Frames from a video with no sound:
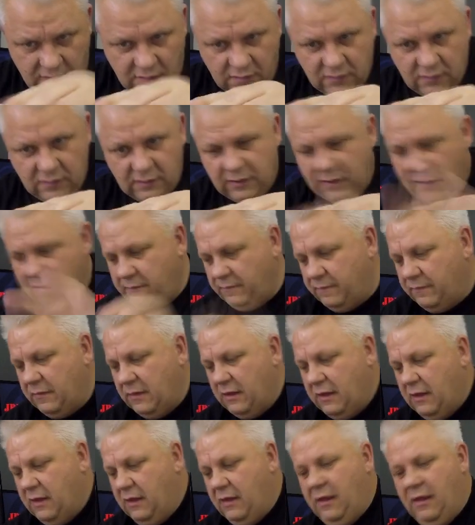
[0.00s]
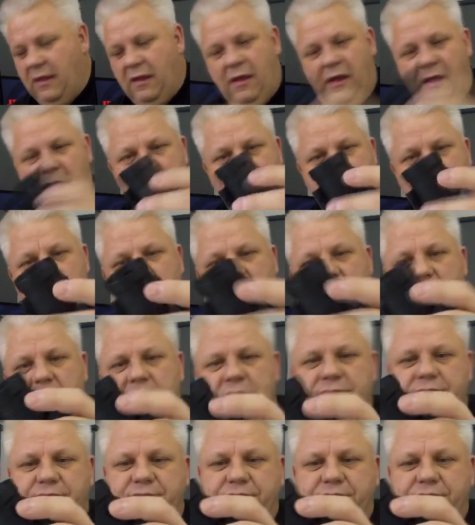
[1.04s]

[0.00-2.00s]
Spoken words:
There you go. And then